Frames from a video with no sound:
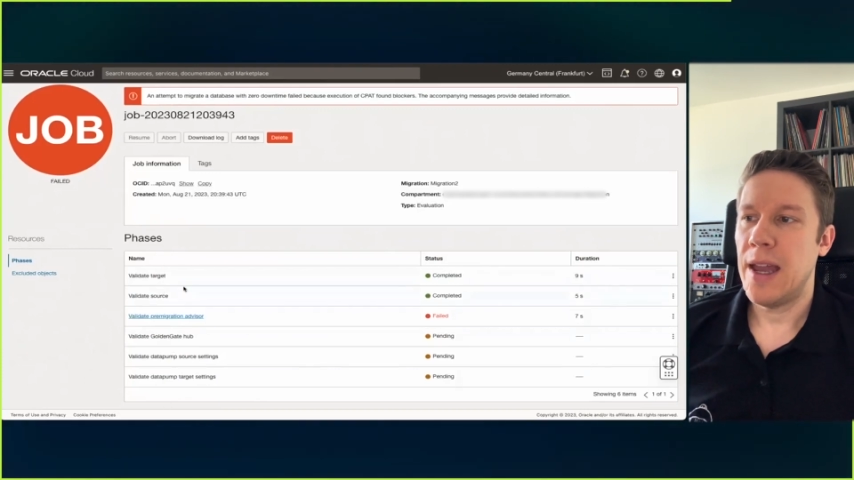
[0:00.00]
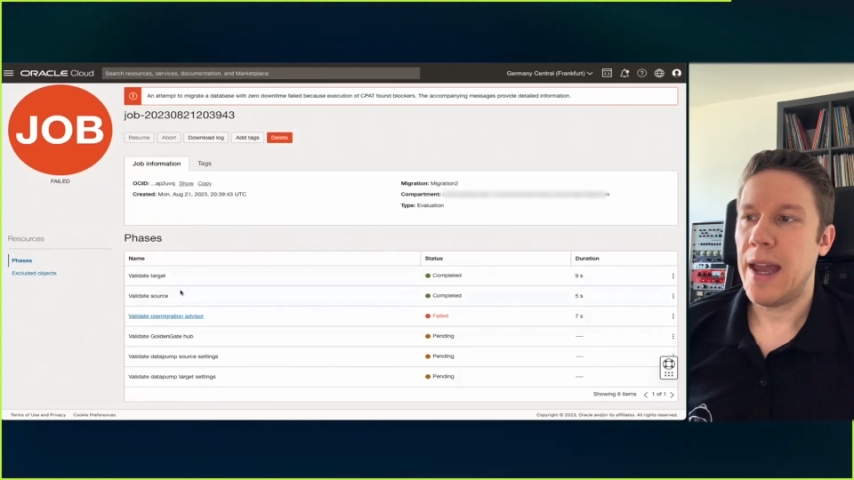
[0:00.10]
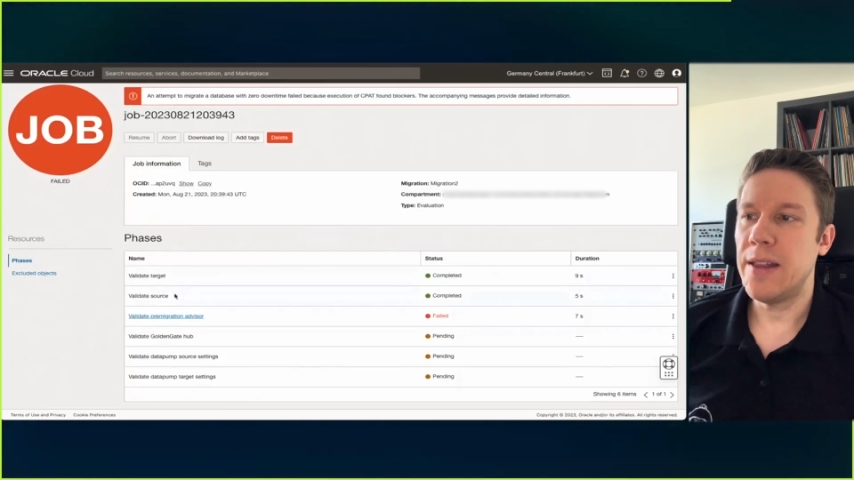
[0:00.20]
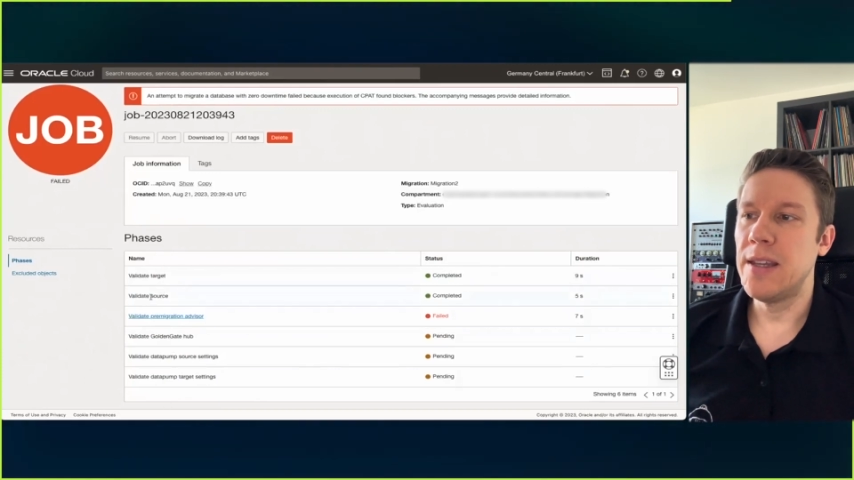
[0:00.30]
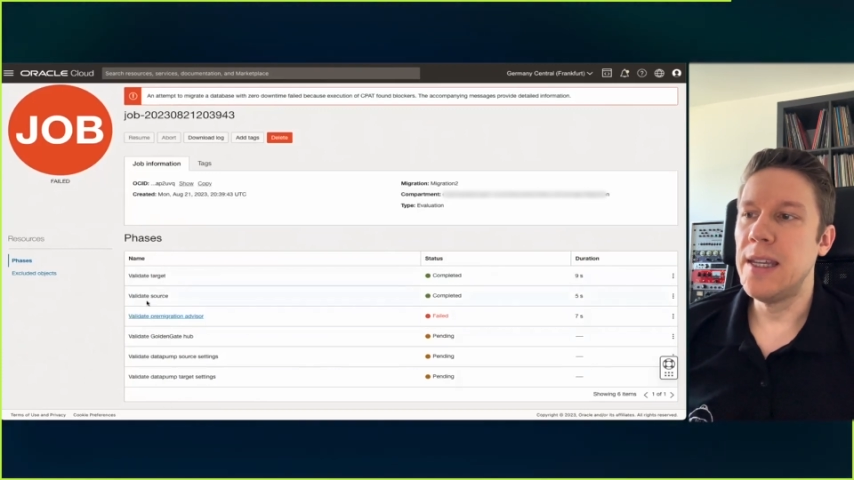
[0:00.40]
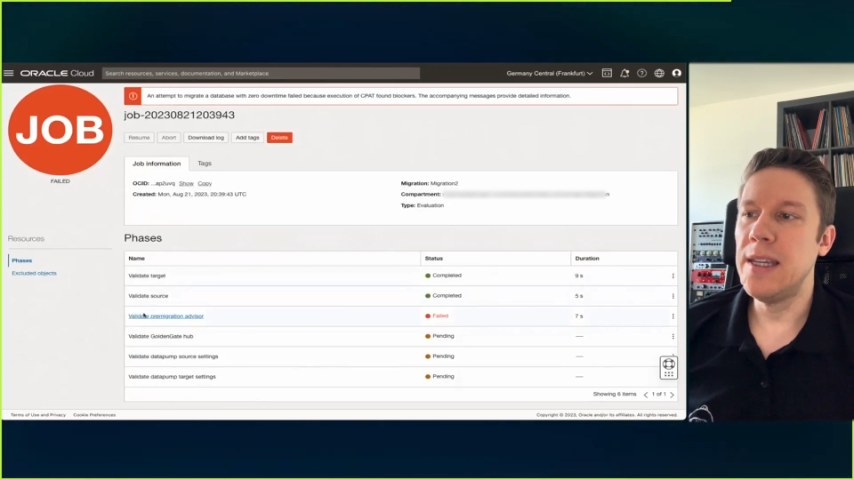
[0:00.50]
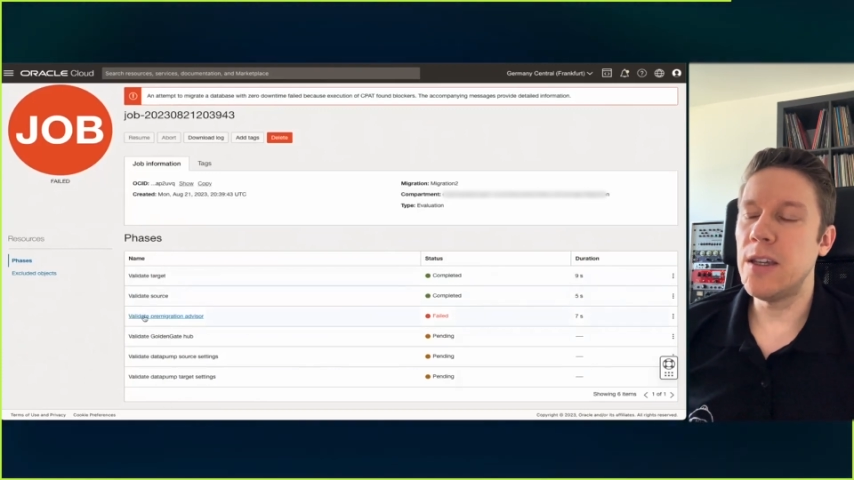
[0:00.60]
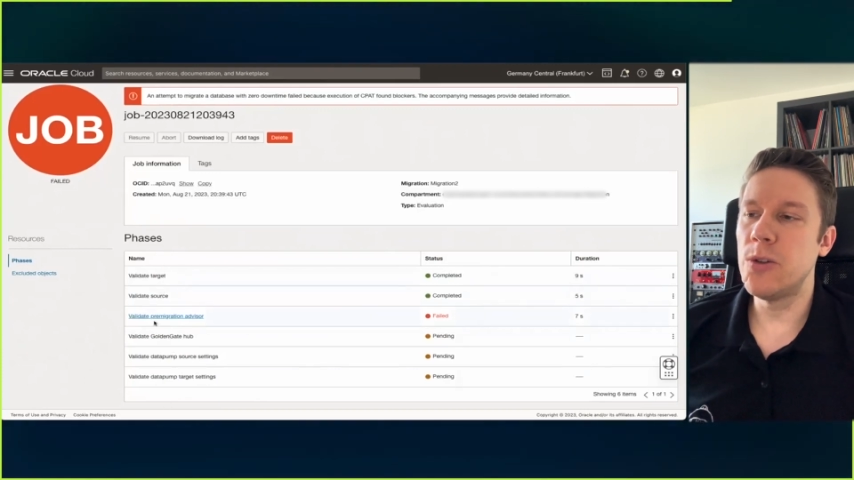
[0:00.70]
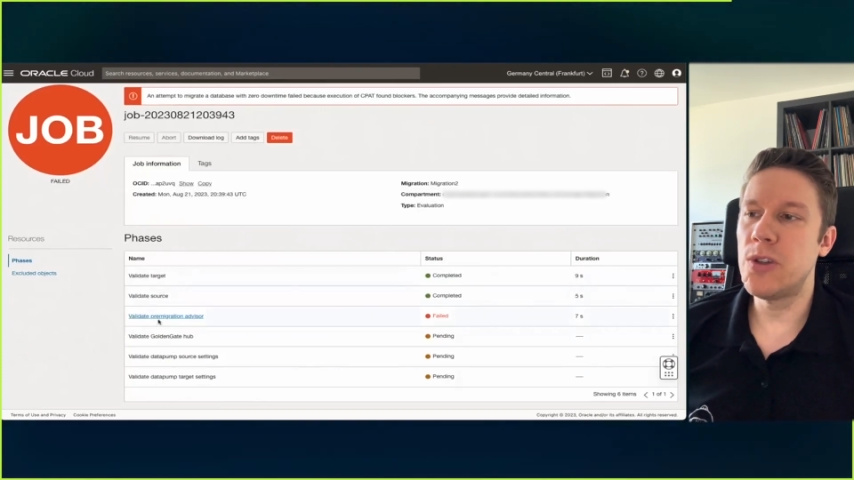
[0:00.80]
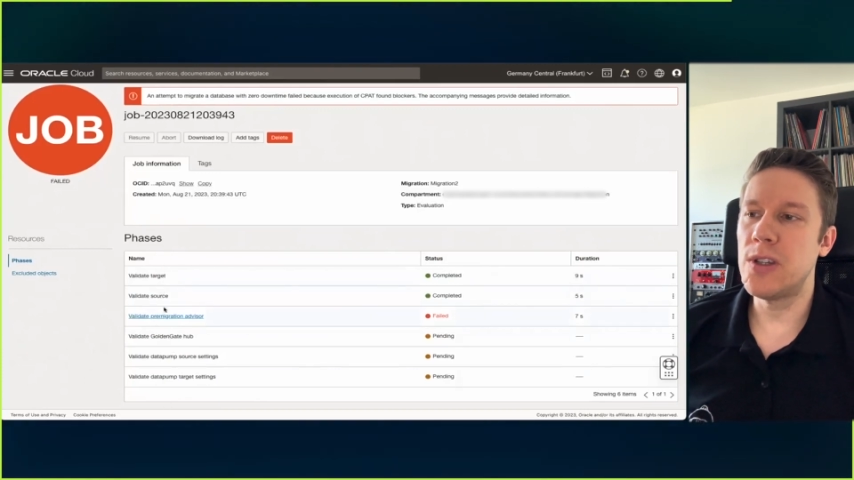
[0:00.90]
And here
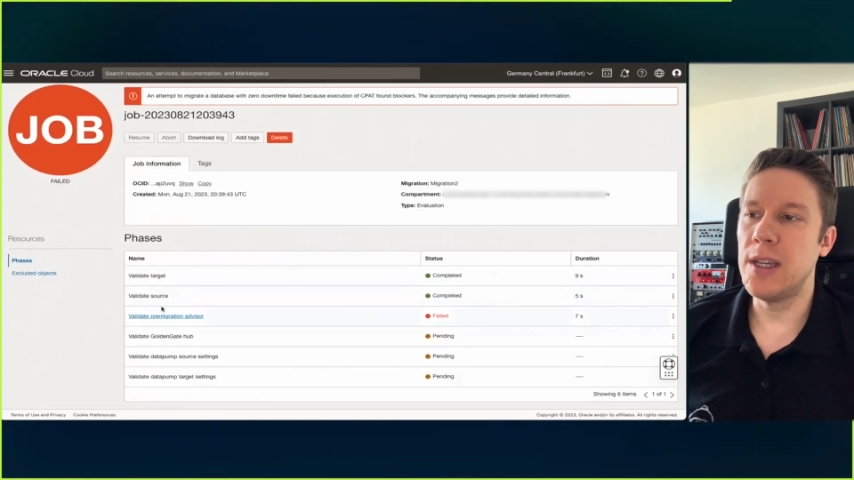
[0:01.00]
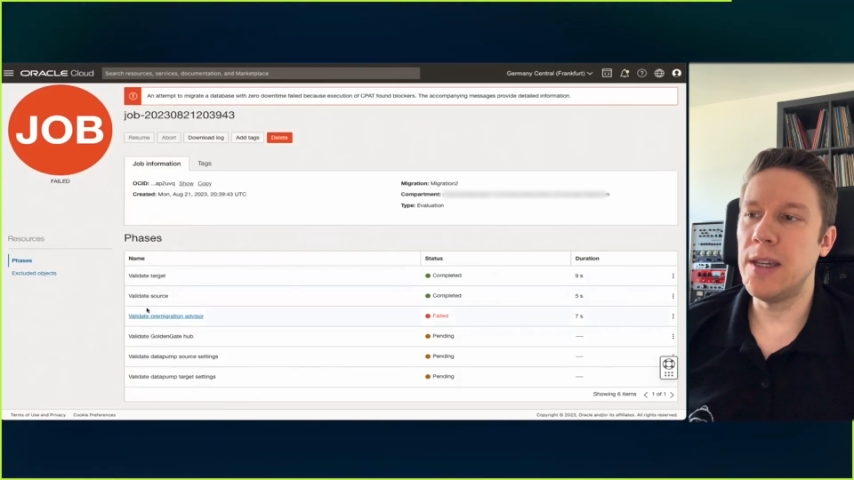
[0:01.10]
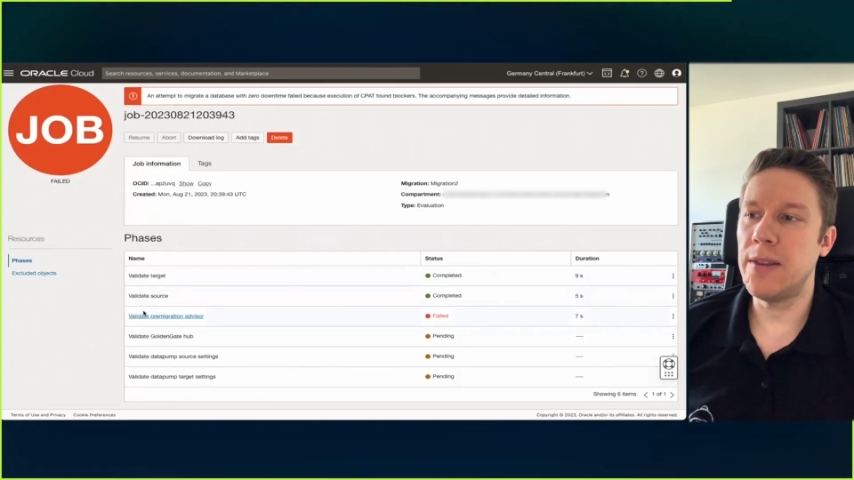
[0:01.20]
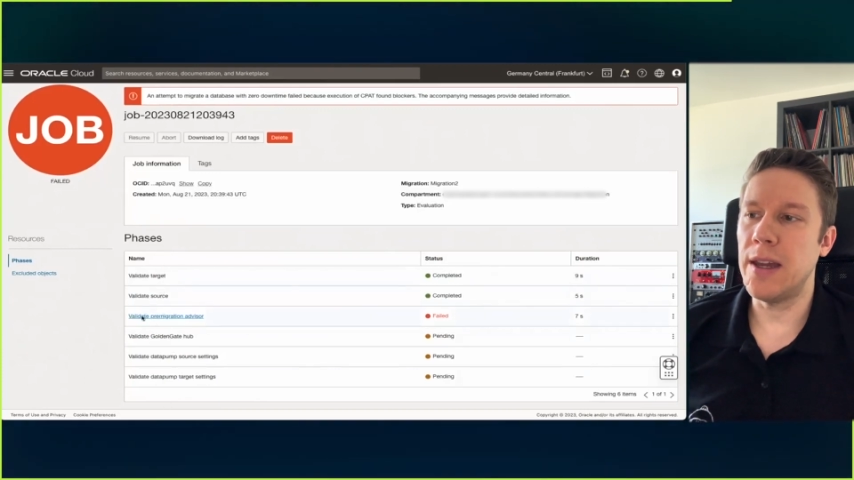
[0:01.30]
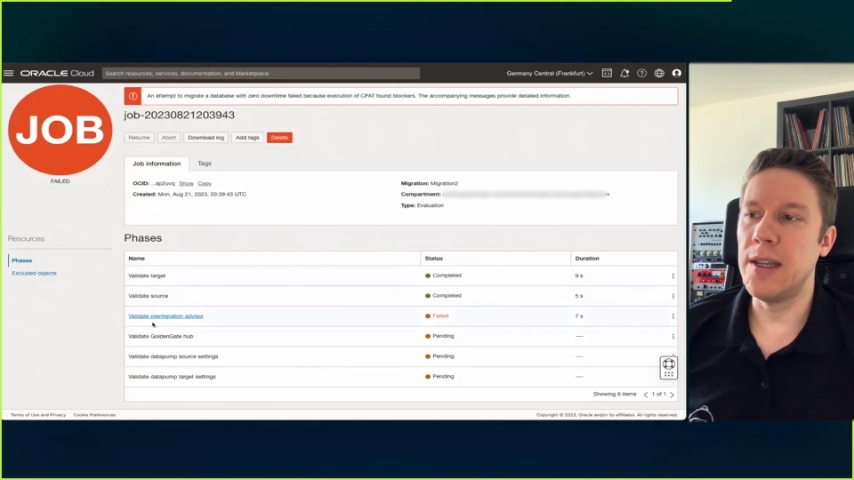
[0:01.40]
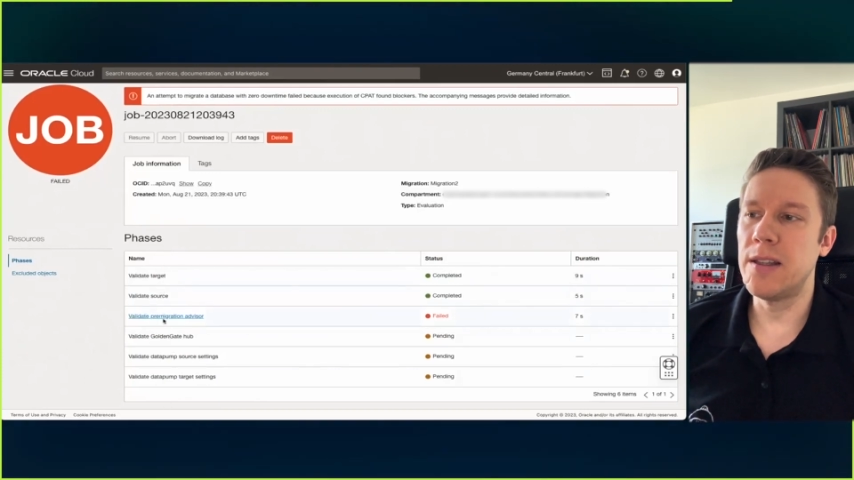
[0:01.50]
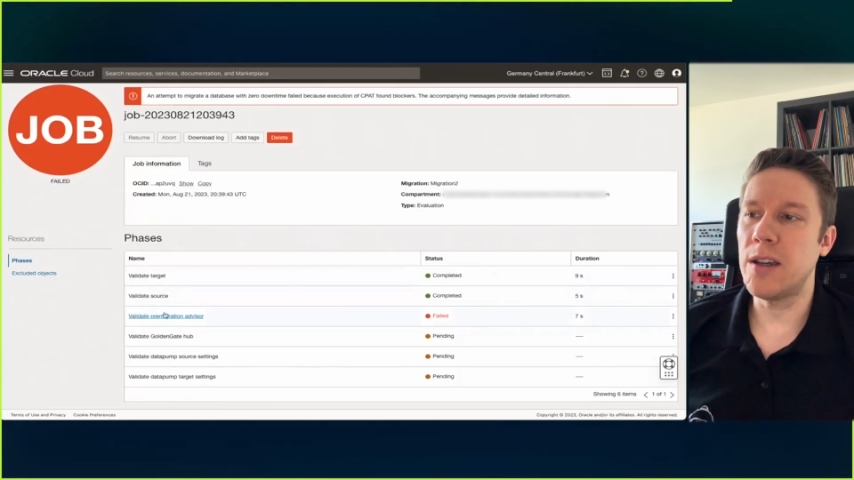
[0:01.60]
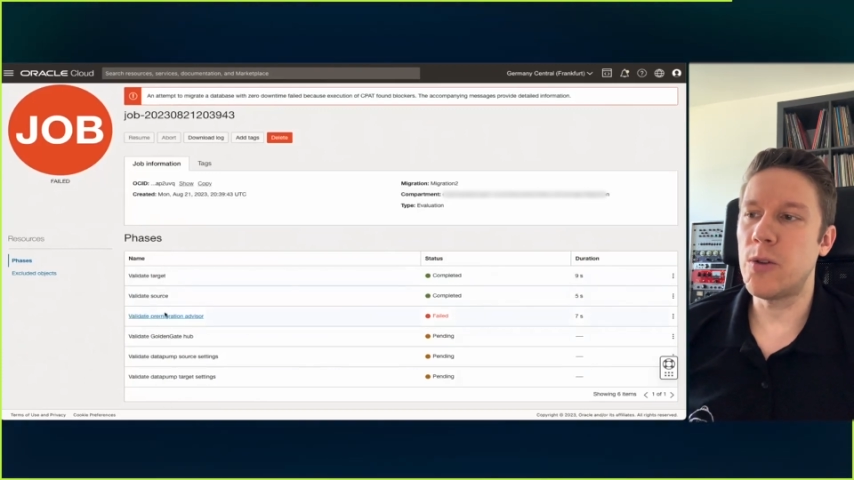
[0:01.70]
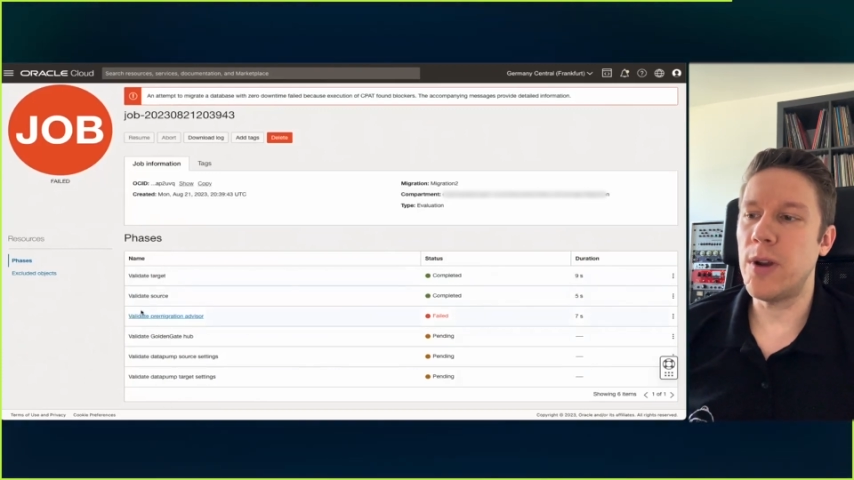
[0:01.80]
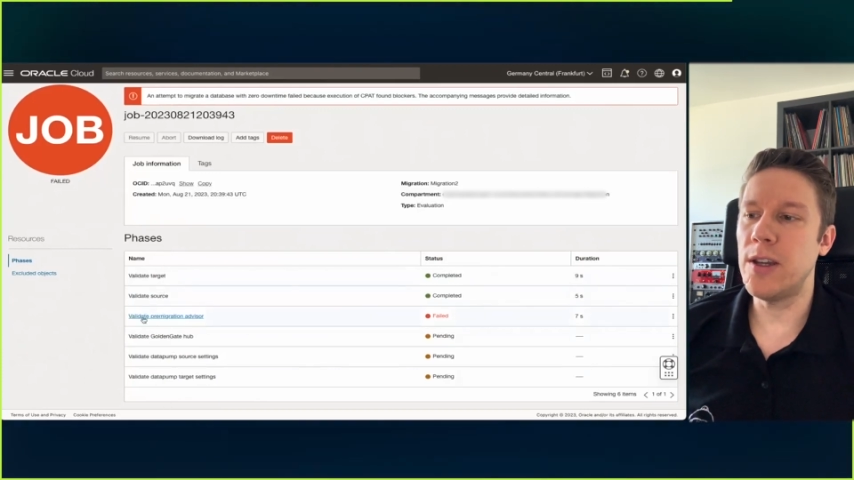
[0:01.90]
you see the
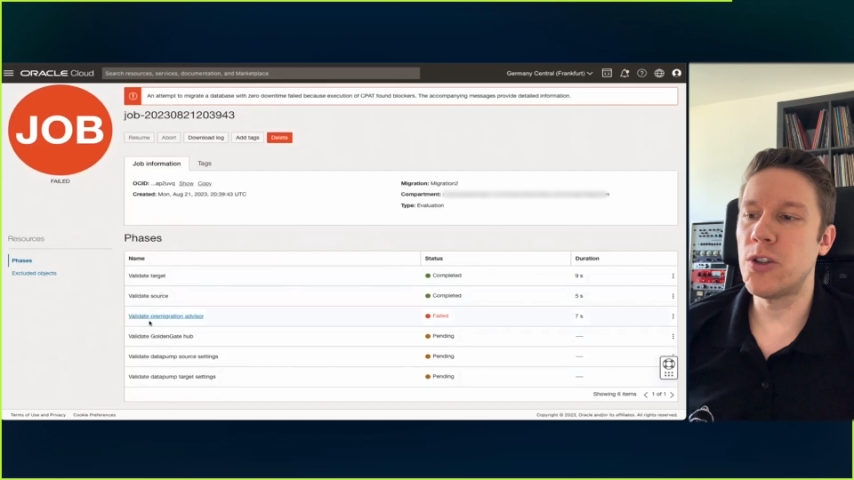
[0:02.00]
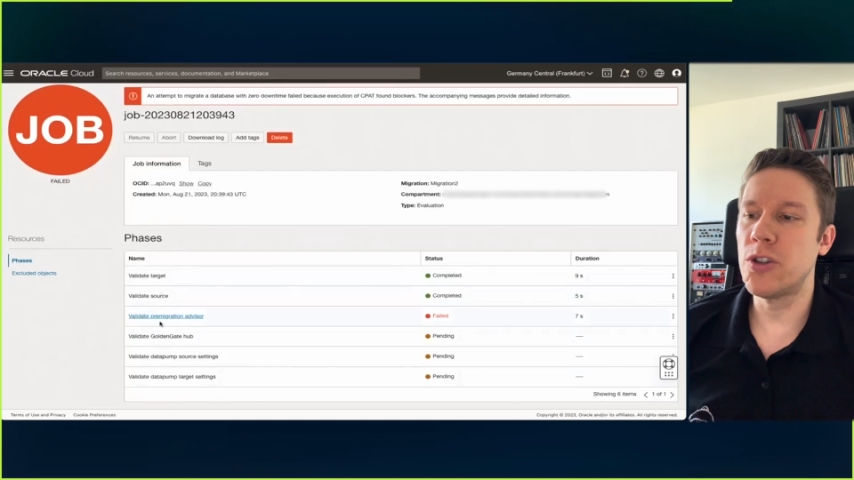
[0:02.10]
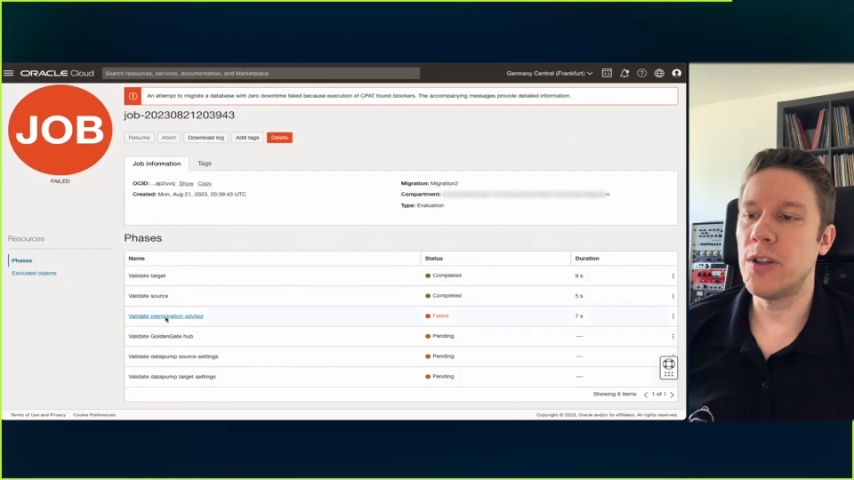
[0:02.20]
integration